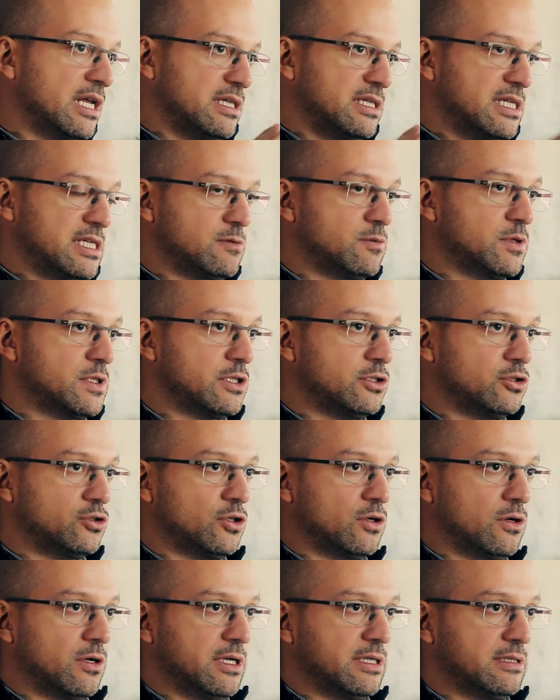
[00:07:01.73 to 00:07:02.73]
this was a
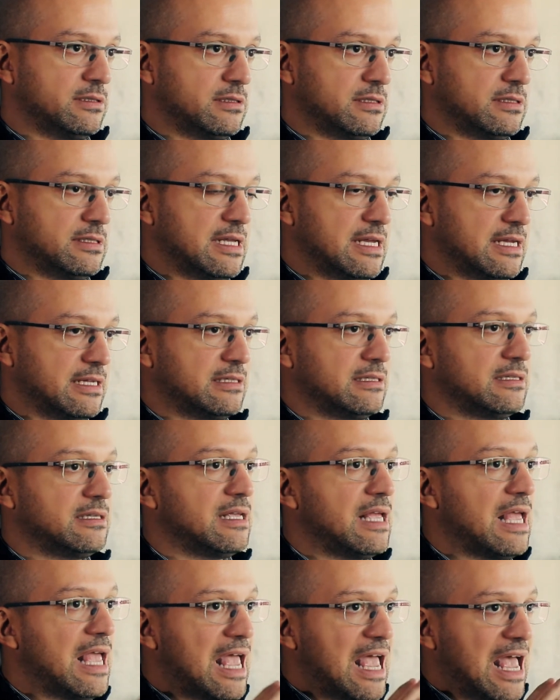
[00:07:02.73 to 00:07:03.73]
joint that
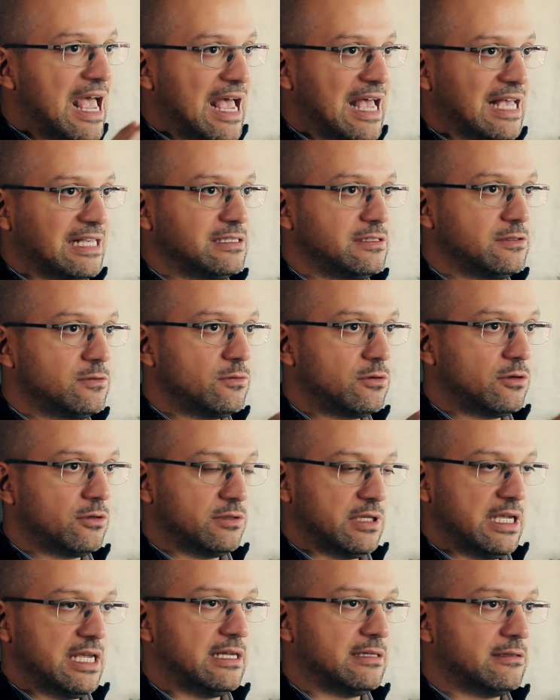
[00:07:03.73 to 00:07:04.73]
has to
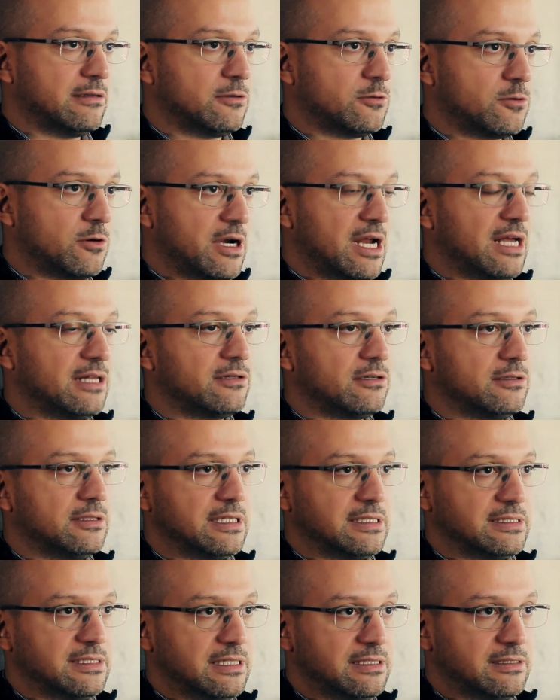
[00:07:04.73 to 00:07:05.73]
rotate
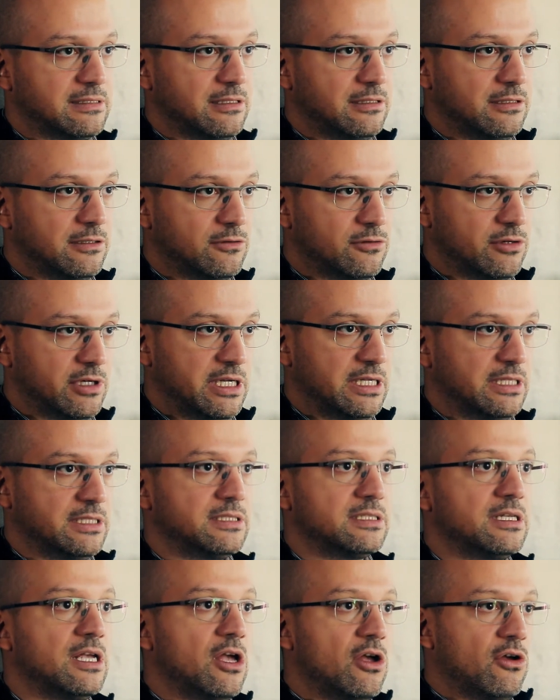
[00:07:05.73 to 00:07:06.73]
360
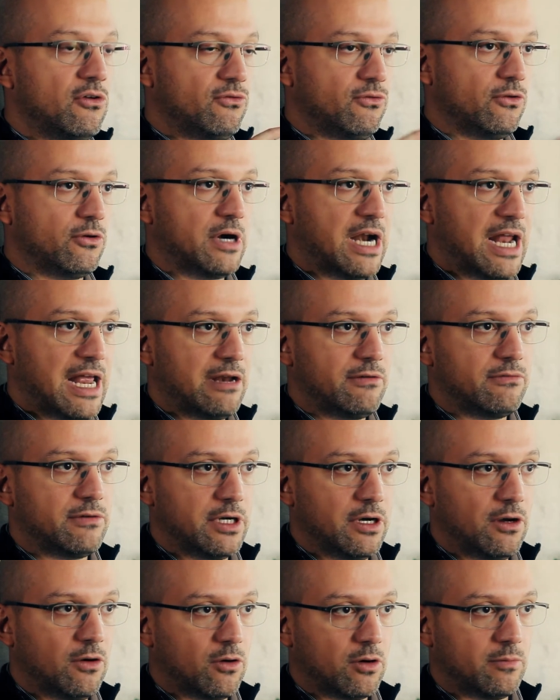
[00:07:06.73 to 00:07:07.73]
degrees for
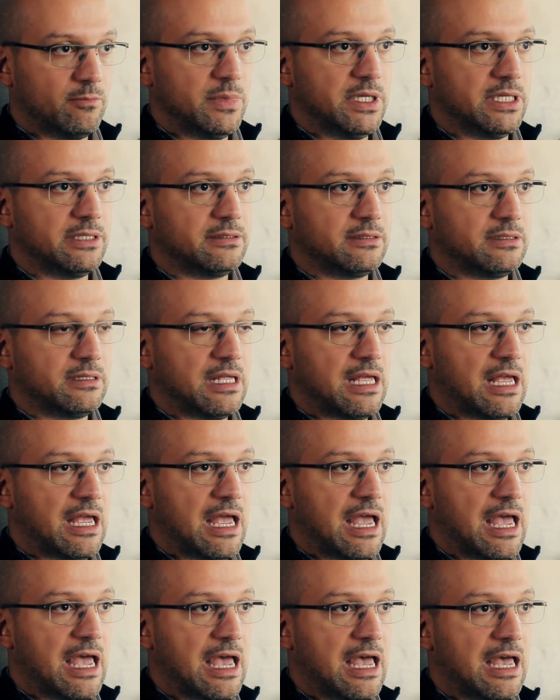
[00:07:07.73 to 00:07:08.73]
every orbit,
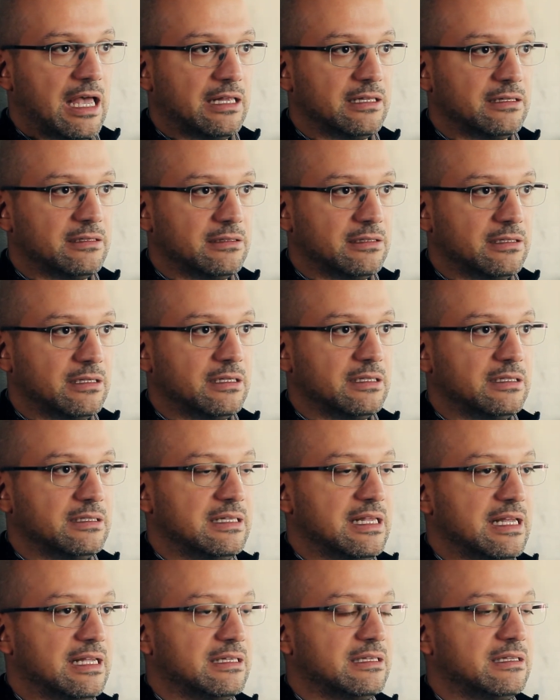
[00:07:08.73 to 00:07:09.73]
and
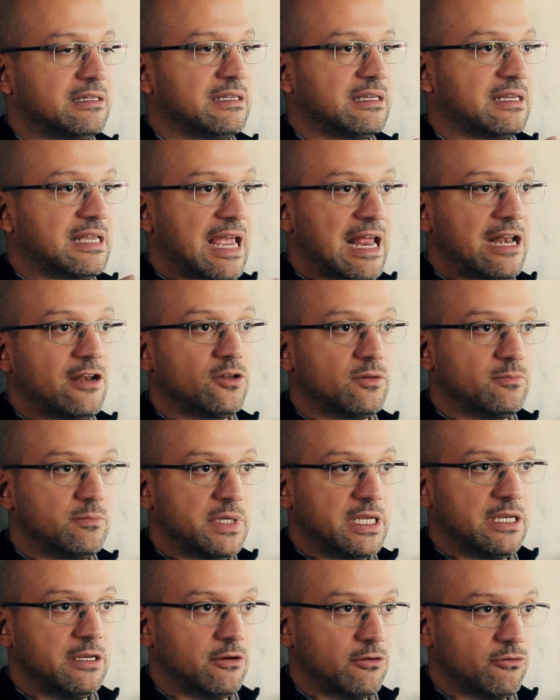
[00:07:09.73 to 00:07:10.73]
that cannot
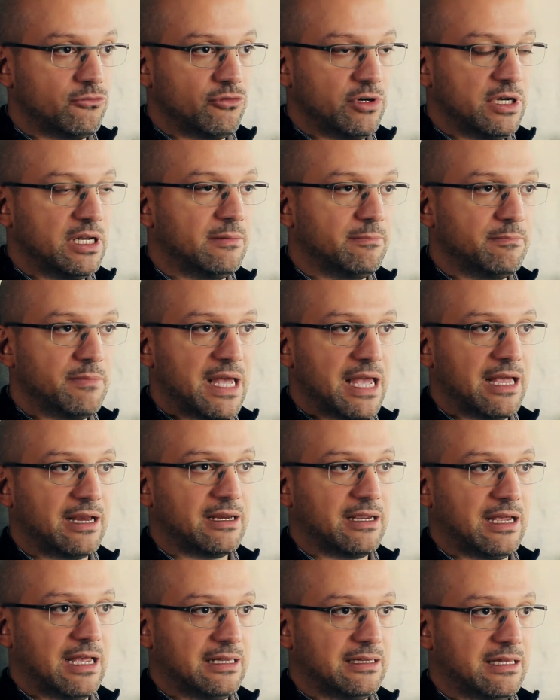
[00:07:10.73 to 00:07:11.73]
be reeled
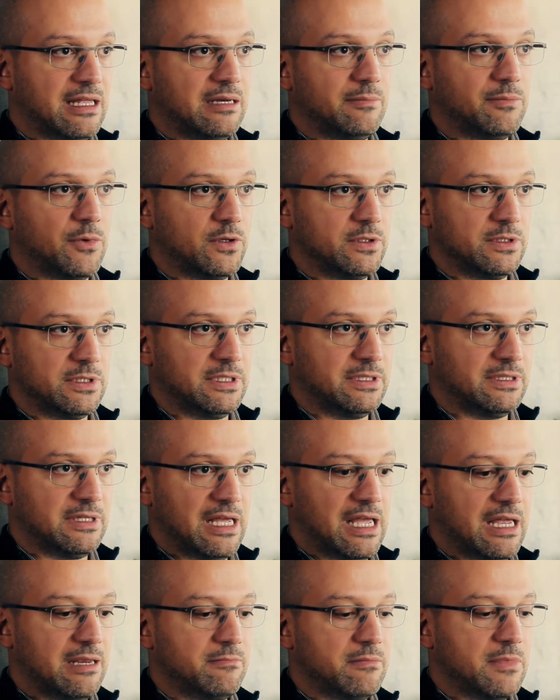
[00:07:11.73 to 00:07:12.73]
back at any point in
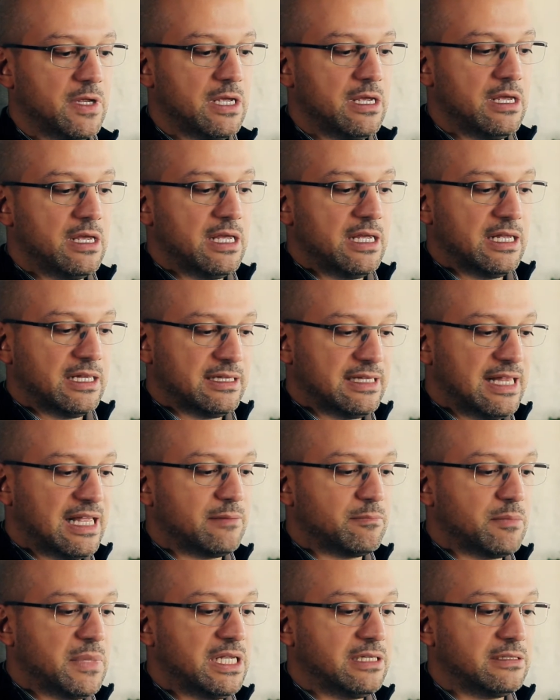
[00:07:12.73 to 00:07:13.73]
time.
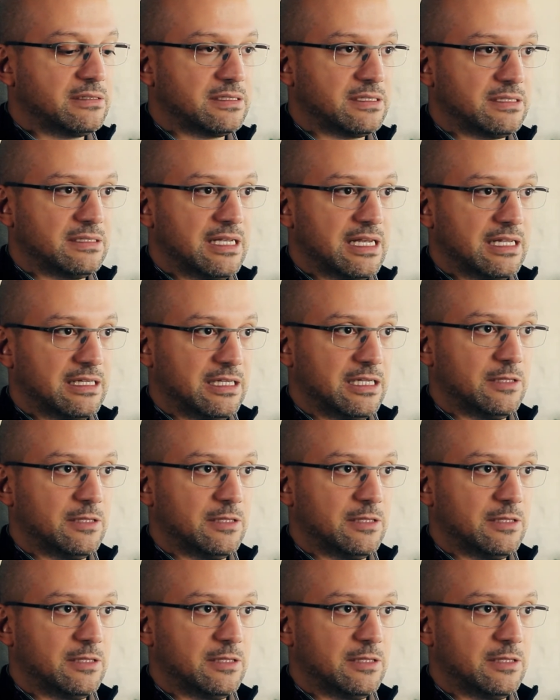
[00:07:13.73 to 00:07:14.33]
That means that